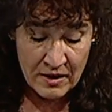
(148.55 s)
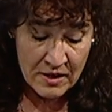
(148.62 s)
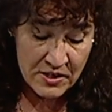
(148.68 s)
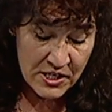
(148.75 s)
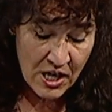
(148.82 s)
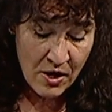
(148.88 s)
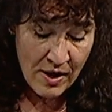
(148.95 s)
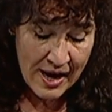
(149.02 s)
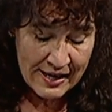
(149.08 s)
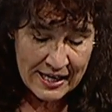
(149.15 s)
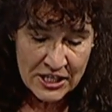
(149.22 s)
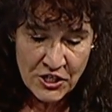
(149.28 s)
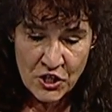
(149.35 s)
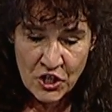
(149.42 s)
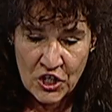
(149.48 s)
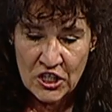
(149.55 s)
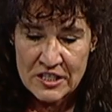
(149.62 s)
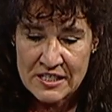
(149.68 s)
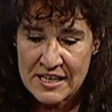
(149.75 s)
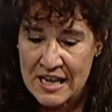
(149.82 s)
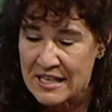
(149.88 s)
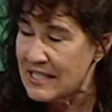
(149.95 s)
So I guess you could
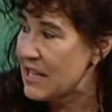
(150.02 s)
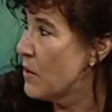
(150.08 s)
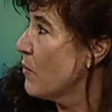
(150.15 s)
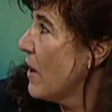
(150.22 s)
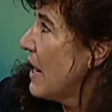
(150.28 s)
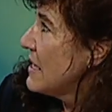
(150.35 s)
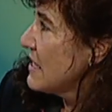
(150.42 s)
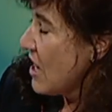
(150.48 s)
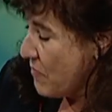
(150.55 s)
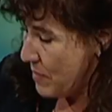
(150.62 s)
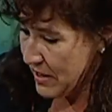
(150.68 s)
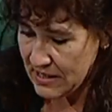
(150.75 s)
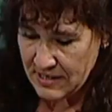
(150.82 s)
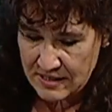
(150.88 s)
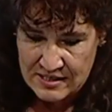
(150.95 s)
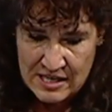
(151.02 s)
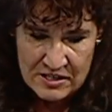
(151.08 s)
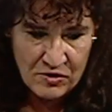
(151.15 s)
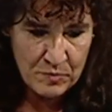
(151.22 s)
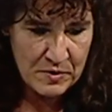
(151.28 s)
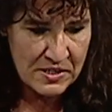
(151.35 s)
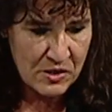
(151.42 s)
say in some ways I've been a
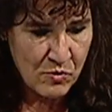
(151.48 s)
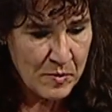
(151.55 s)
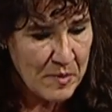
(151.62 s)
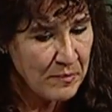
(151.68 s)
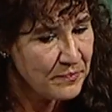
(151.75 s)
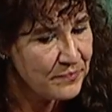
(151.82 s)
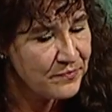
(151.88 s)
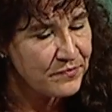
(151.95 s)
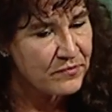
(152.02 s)
successful businesswoman.